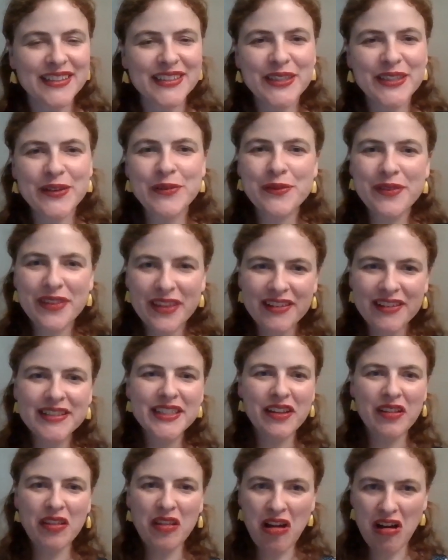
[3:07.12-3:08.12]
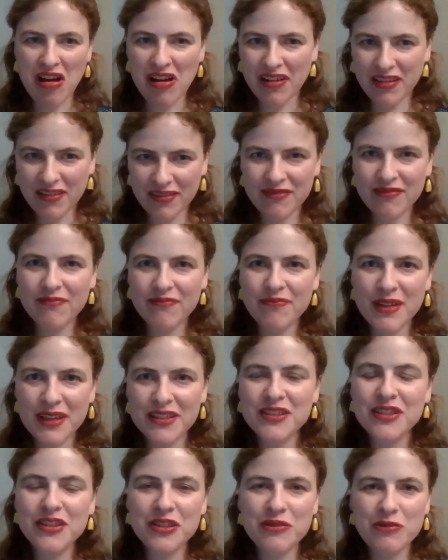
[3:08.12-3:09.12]
So there is a long
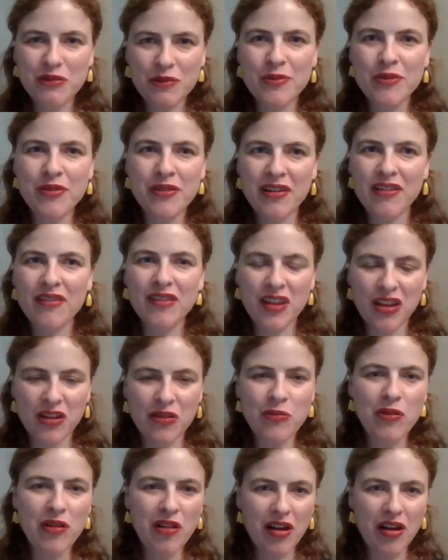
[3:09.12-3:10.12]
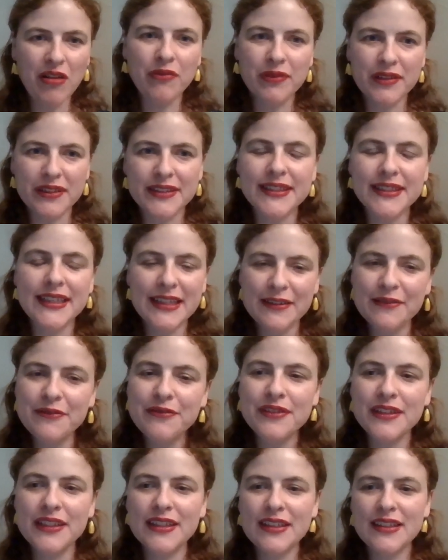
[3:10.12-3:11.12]
minister's report that you will all receive
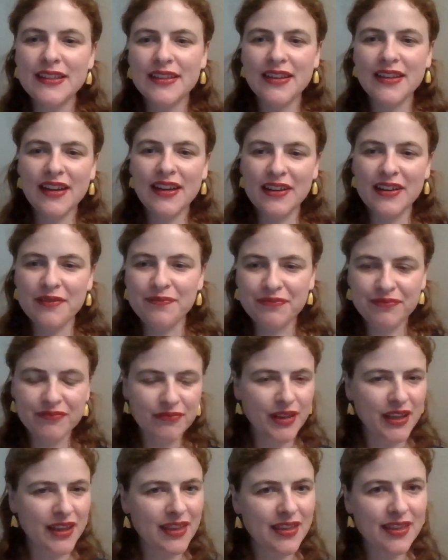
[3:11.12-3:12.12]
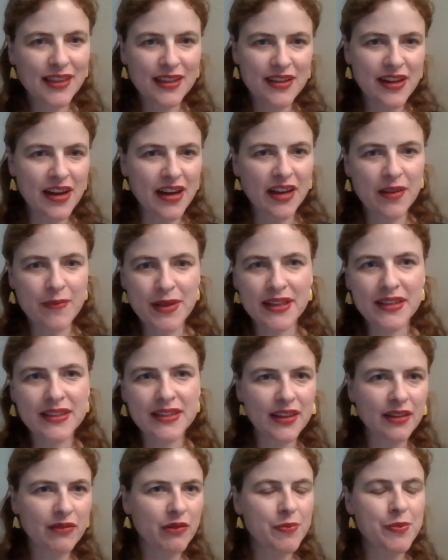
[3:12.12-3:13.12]
with the documents
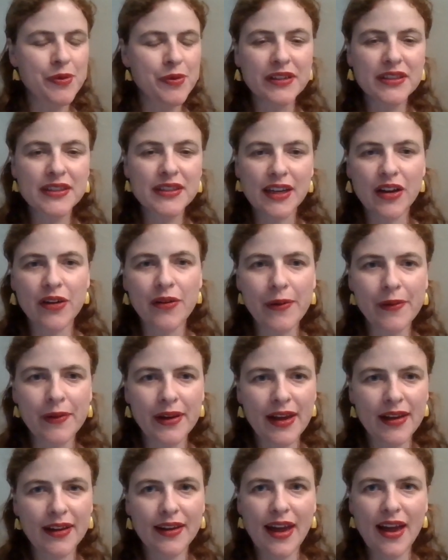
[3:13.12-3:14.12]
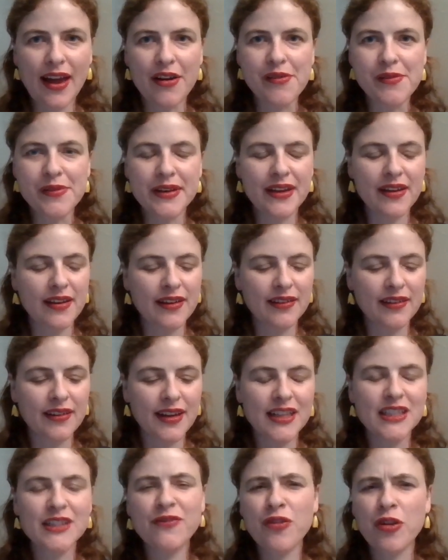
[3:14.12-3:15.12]
and the reports that go out, and
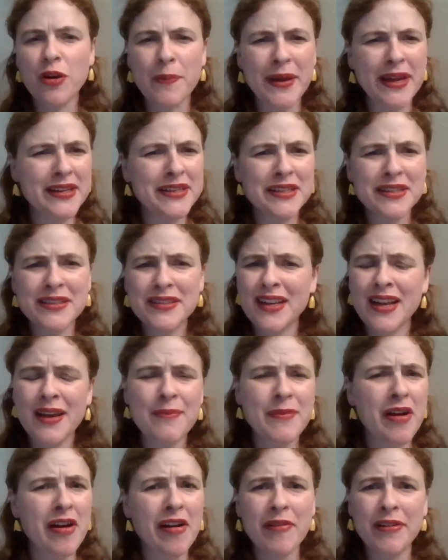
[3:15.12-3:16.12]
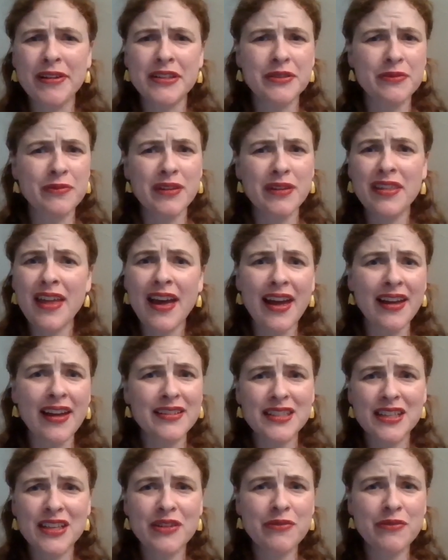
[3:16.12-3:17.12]
it's 4 pages, and I'm not going to read that
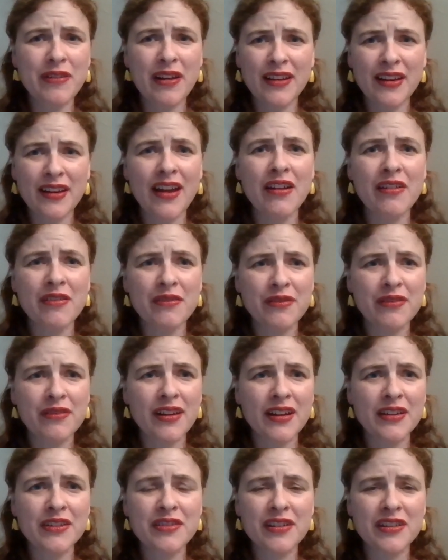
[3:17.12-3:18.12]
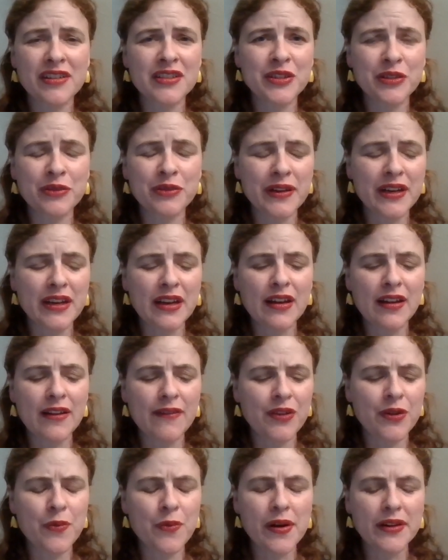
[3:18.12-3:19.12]
to you right now. I trust you'll read it if
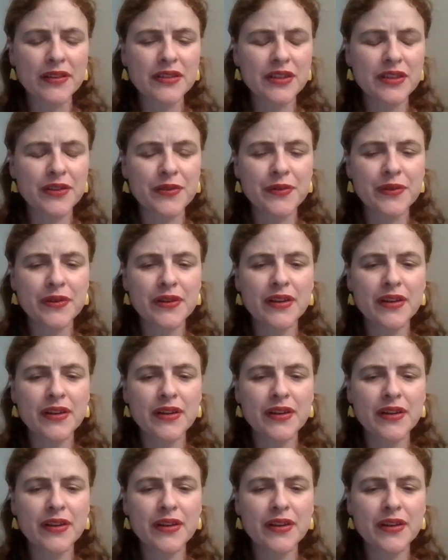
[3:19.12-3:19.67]
you want to.